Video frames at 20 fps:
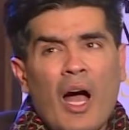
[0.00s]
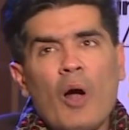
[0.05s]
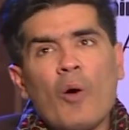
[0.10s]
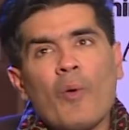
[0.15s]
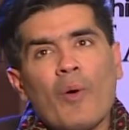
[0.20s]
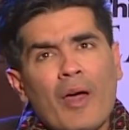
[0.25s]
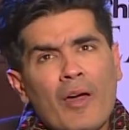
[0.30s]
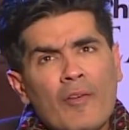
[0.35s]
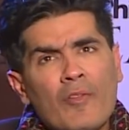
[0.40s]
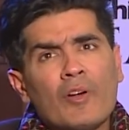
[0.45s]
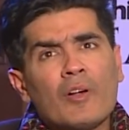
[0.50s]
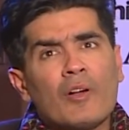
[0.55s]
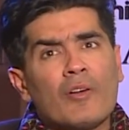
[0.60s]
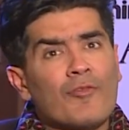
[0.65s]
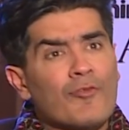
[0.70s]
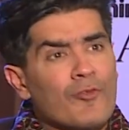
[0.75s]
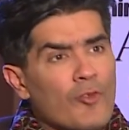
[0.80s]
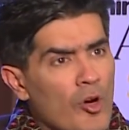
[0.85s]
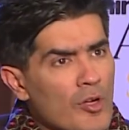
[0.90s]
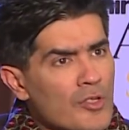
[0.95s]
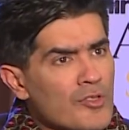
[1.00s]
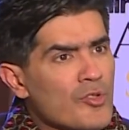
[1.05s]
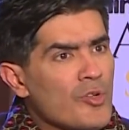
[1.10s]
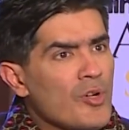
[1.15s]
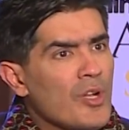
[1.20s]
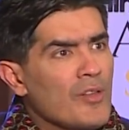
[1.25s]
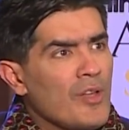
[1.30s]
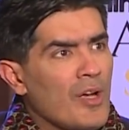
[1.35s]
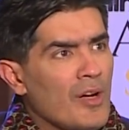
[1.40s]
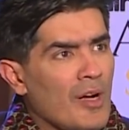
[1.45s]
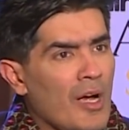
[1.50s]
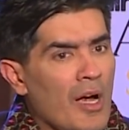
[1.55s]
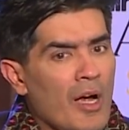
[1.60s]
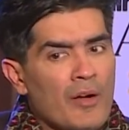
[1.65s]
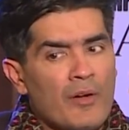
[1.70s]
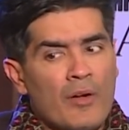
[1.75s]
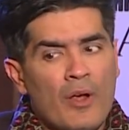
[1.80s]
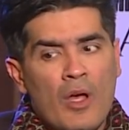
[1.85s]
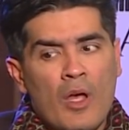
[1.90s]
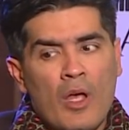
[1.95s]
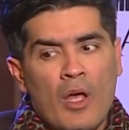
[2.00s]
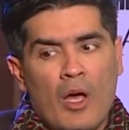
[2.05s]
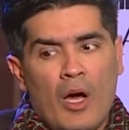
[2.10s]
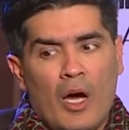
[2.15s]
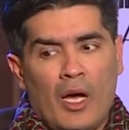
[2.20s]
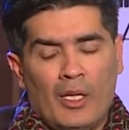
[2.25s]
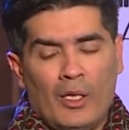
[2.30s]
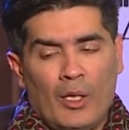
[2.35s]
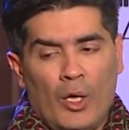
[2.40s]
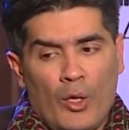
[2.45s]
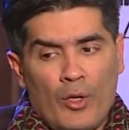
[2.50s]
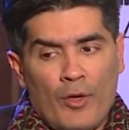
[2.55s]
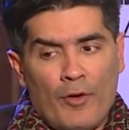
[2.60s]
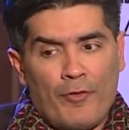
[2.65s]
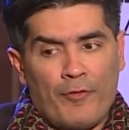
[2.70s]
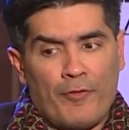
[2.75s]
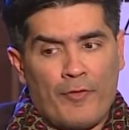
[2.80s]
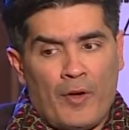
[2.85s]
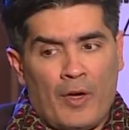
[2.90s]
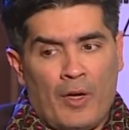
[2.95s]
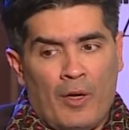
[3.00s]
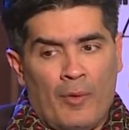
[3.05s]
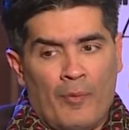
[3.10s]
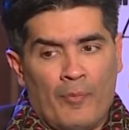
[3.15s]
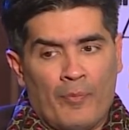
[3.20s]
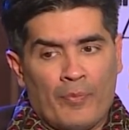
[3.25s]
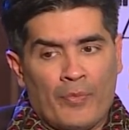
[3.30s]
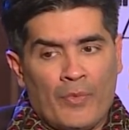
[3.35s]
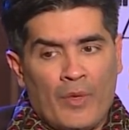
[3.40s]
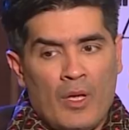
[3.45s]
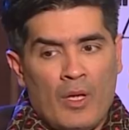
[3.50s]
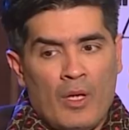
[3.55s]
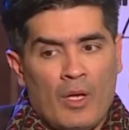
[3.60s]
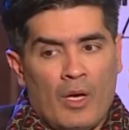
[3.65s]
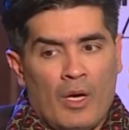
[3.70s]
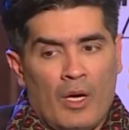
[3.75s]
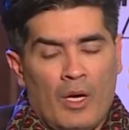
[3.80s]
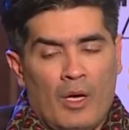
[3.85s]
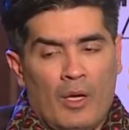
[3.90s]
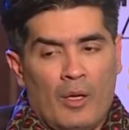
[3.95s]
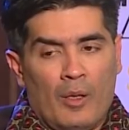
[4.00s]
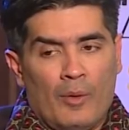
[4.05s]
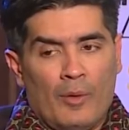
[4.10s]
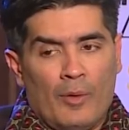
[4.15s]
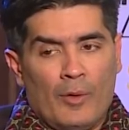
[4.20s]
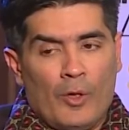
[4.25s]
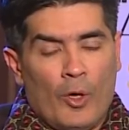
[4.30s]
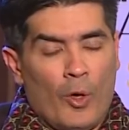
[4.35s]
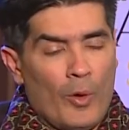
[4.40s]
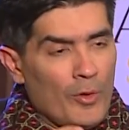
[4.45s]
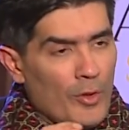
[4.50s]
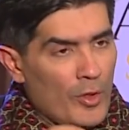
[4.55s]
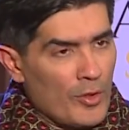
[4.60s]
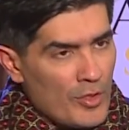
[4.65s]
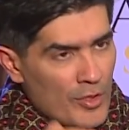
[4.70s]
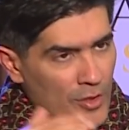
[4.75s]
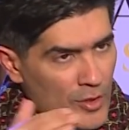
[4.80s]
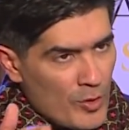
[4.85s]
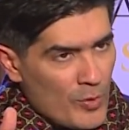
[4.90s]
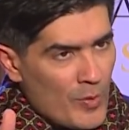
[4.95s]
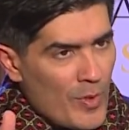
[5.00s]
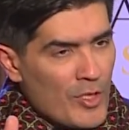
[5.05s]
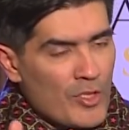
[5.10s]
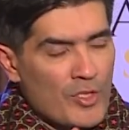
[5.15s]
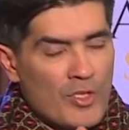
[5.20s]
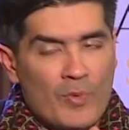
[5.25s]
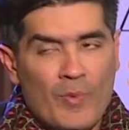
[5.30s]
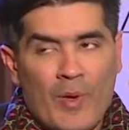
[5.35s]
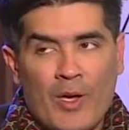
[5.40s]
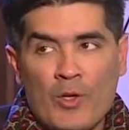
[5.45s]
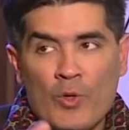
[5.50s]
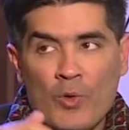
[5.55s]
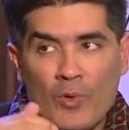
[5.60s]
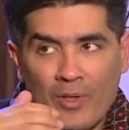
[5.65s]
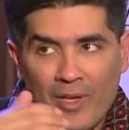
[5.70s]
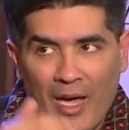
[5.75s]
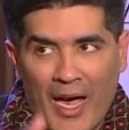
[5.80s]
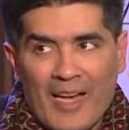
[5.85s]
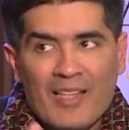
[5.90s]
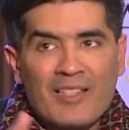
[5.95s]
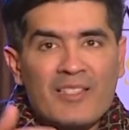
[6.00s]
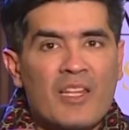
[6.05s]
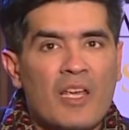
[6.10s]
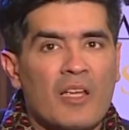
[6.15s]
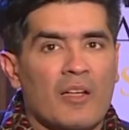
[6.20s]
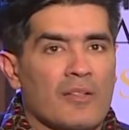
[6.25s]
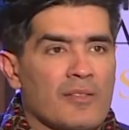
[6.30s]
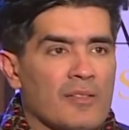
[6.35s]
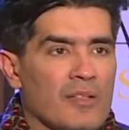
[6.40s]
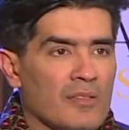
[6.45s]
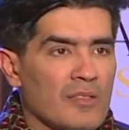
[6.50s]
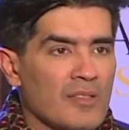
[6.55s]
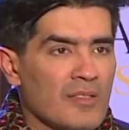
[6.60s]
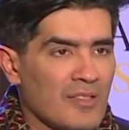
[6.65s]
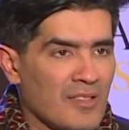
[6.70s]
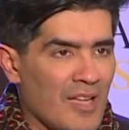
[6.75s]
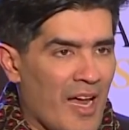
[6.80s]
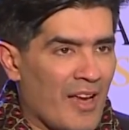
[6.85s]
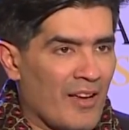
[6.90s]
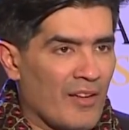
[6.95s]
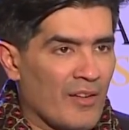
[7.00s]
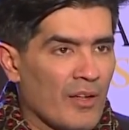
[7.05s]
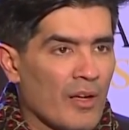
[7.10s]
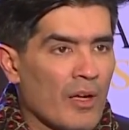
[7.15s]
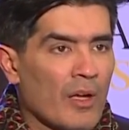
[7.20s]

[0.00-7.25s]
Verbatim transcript: However, of course, today there are a lot of um, uh, law and order situations where you can take a certain stand